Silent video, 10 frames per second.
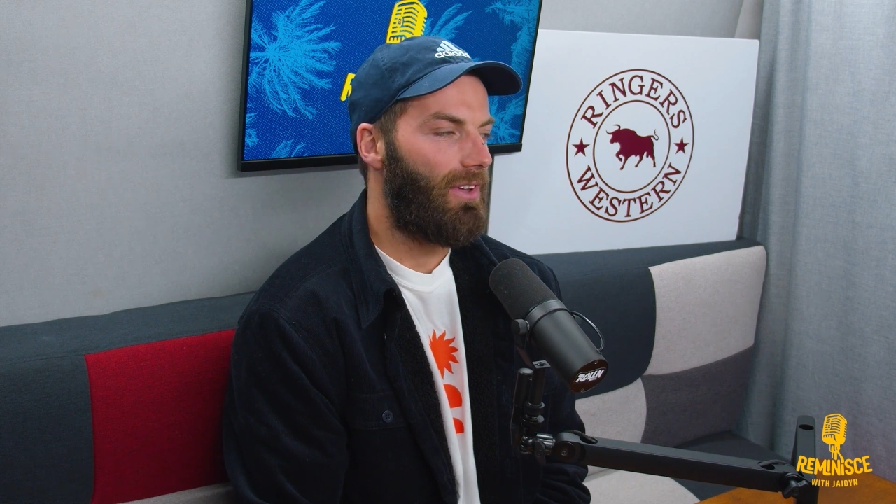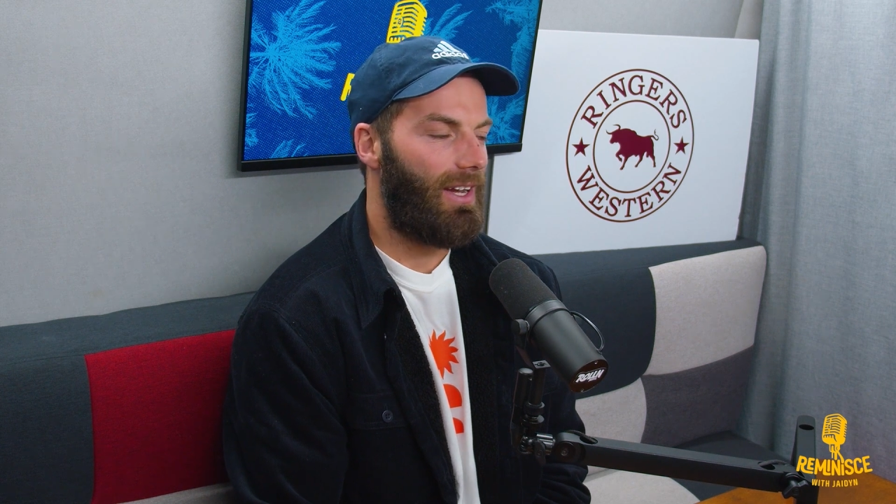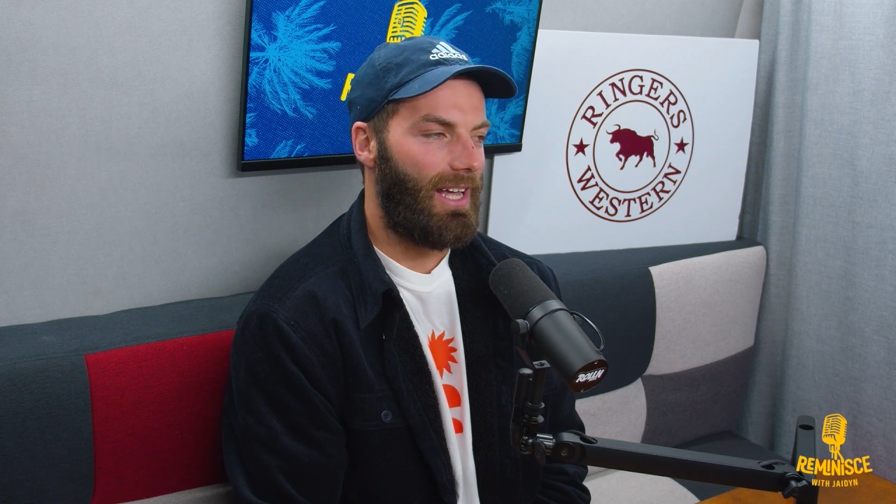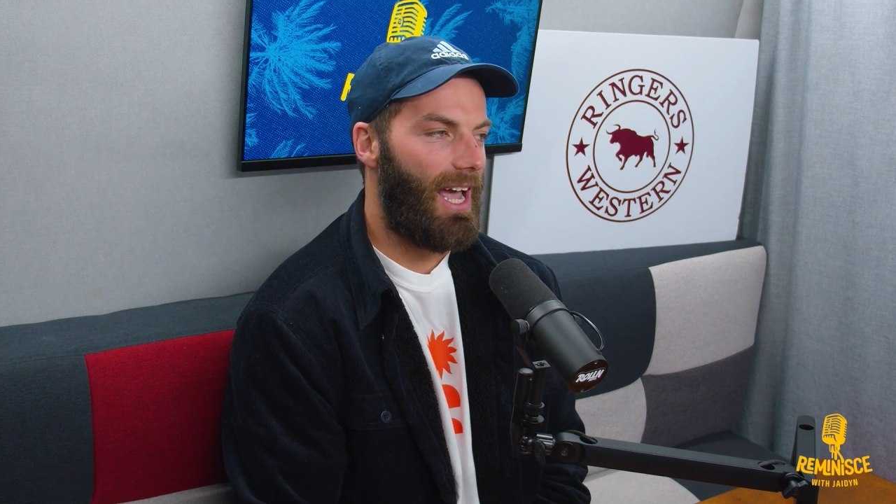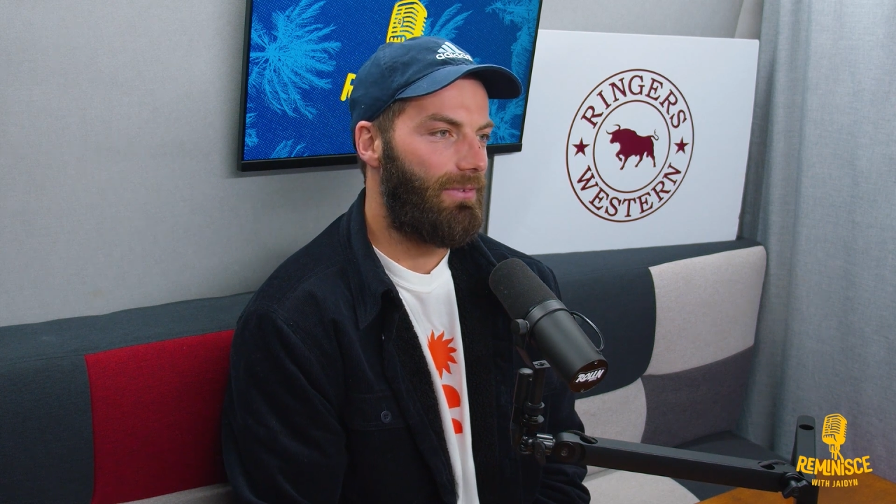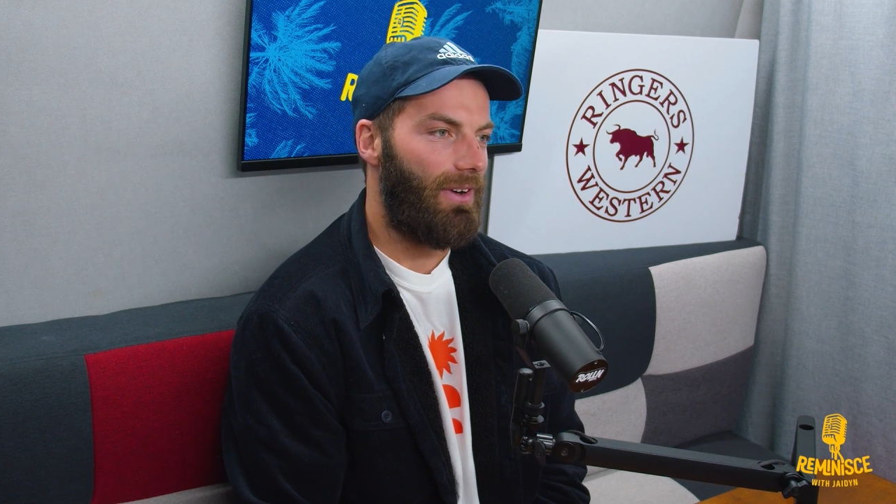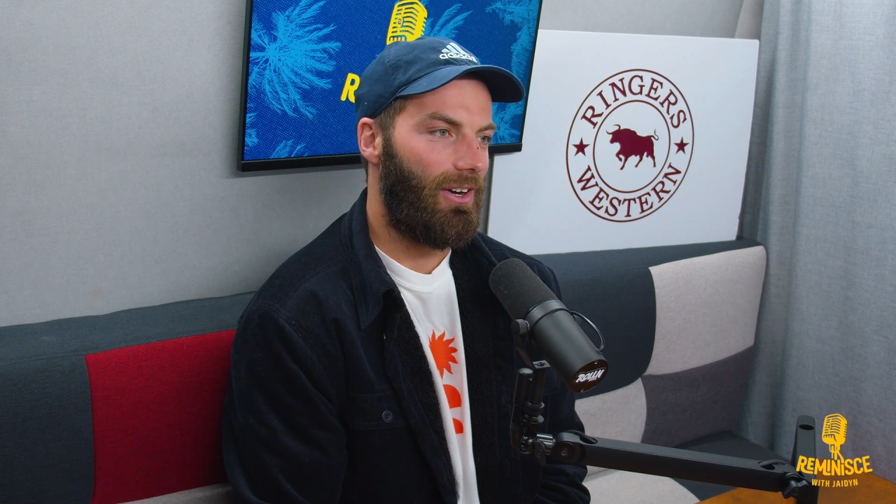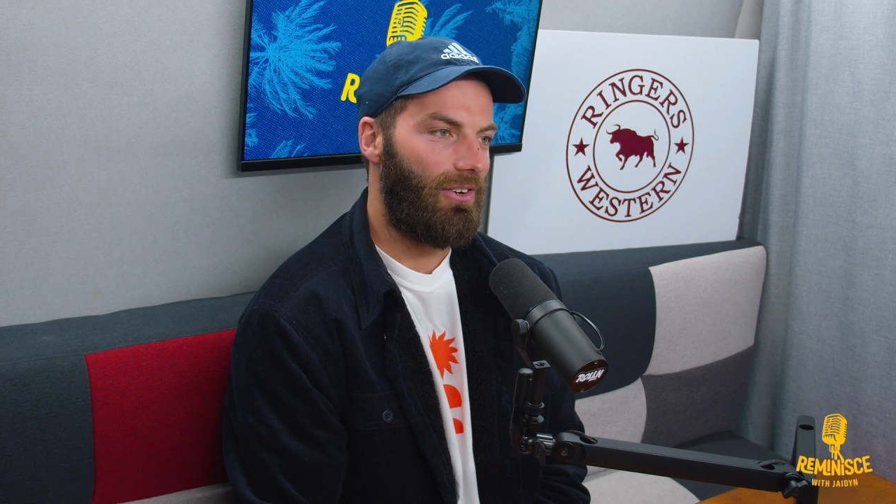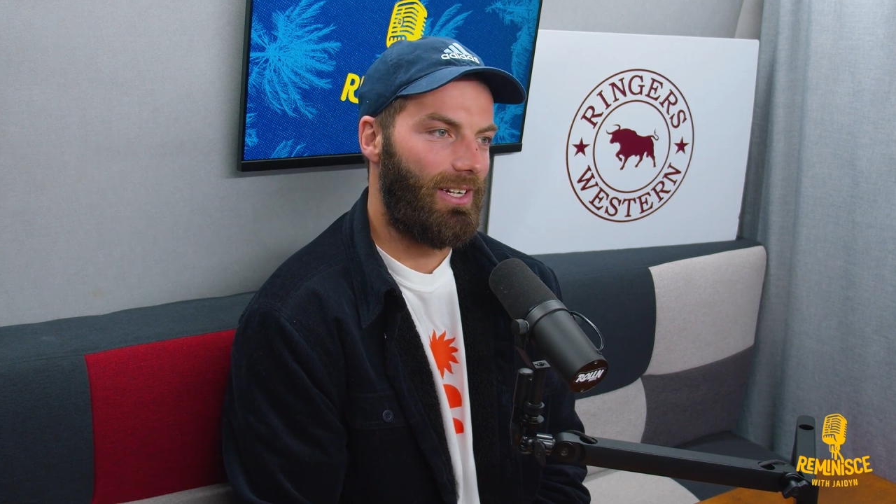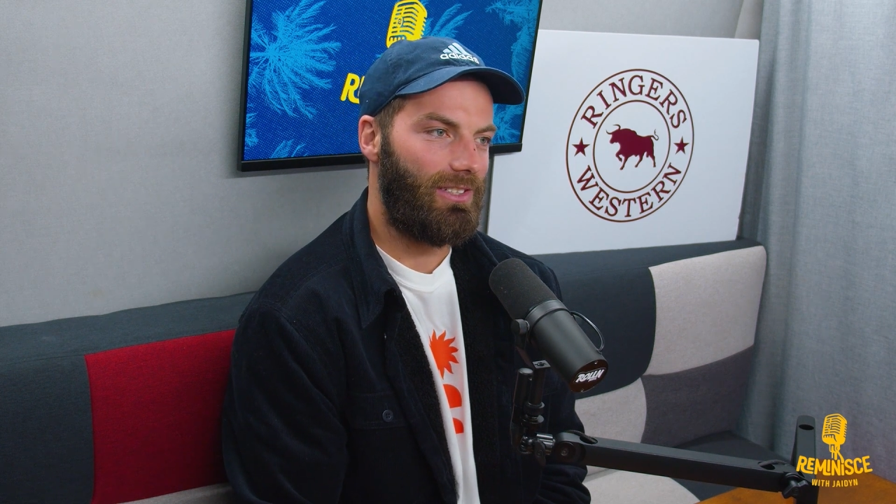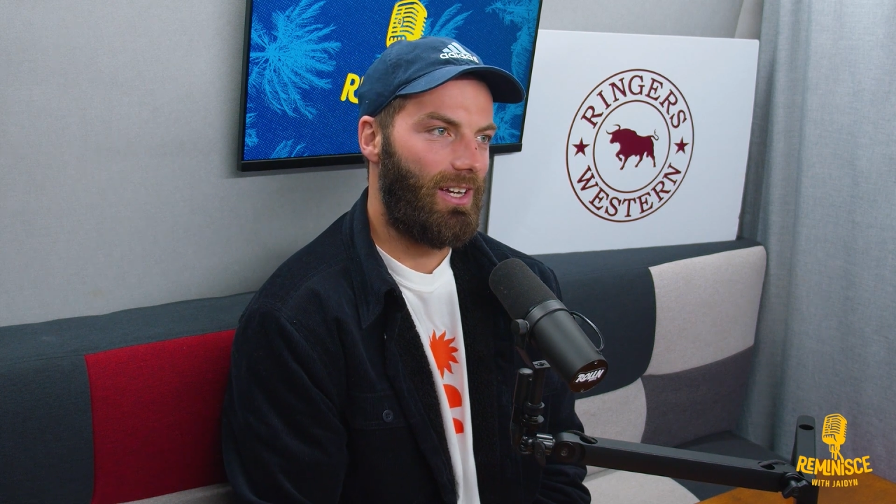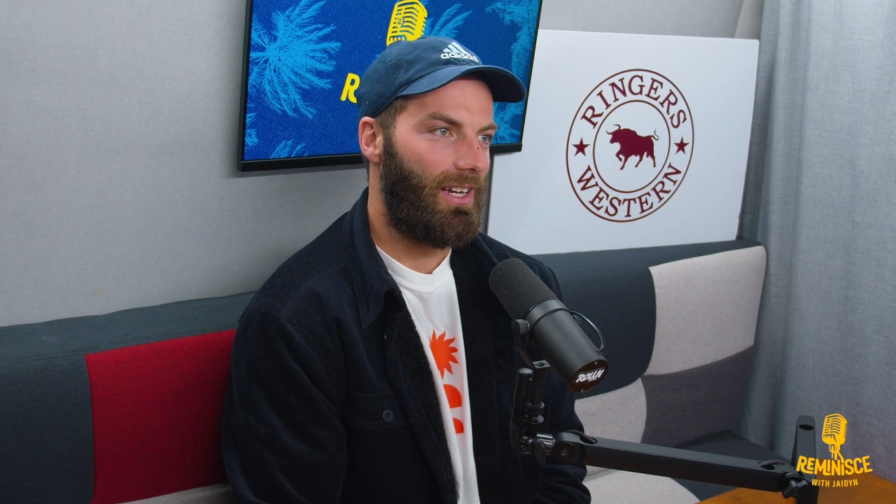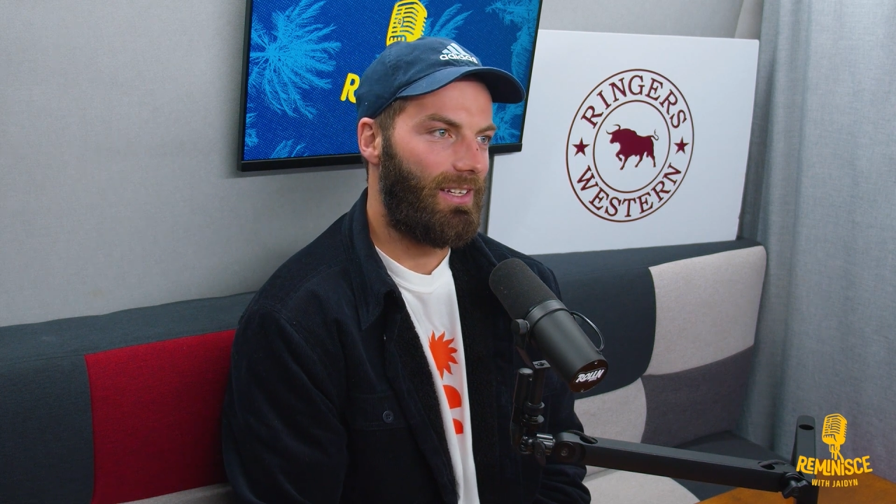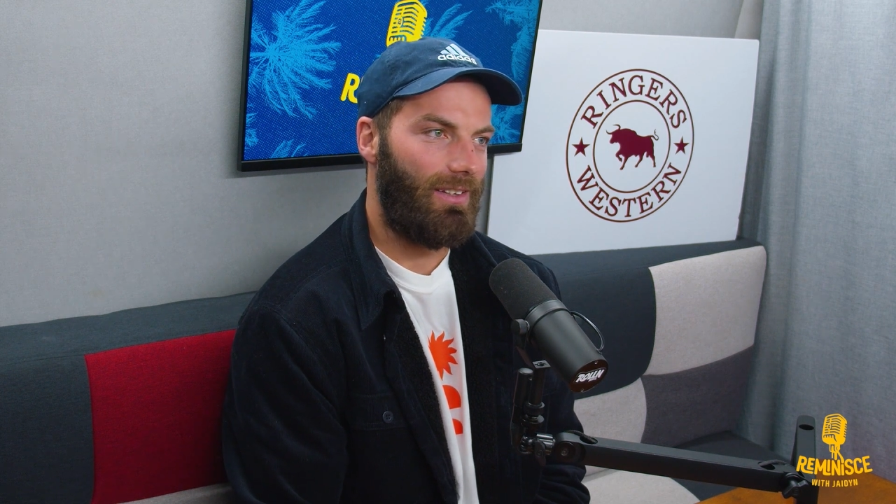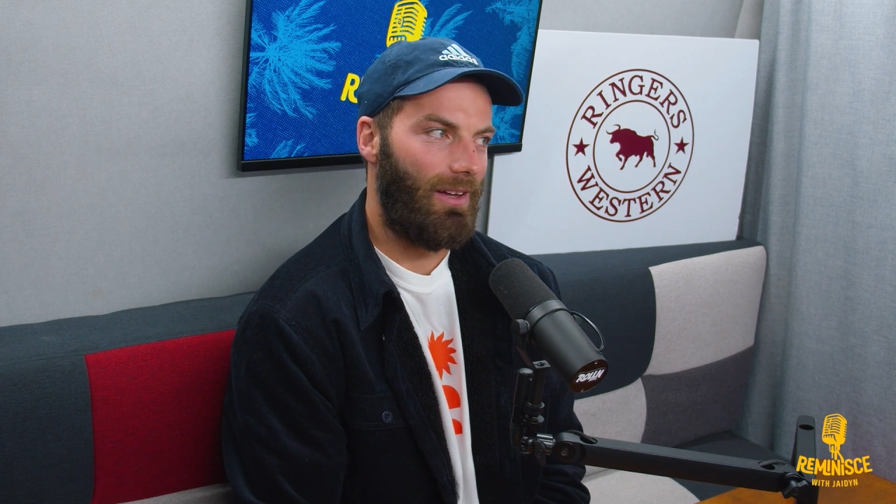like AFL careers,
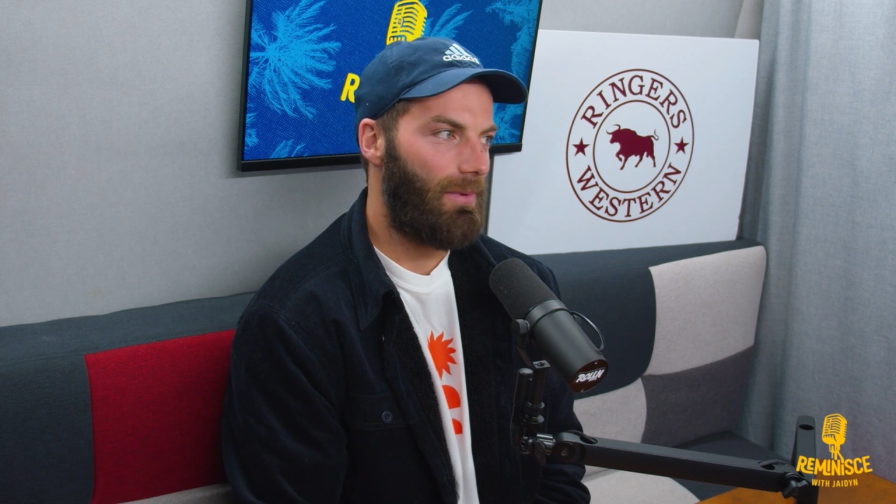like,